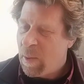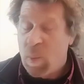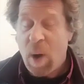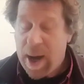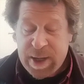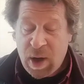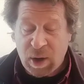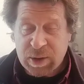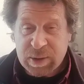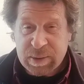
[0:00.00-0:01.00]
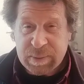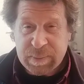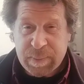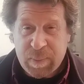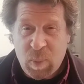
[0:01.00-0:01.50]
Why not?
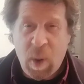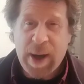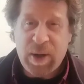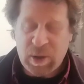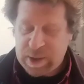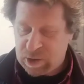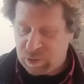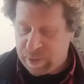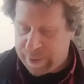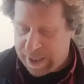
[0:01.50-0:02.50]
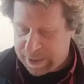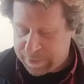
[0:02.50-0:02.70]
Why not discriminate?